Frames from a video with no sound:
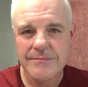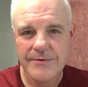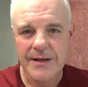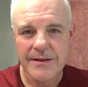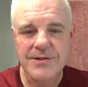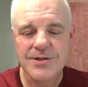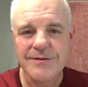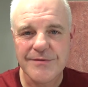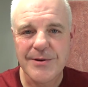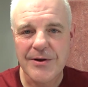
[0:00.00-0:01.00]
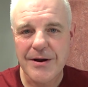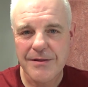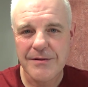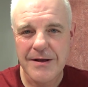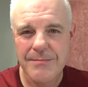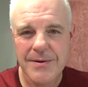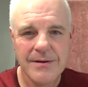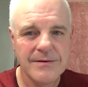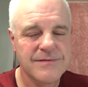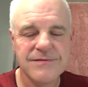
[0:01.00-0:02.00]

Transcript: Right, that's enough about Arthur Lamb.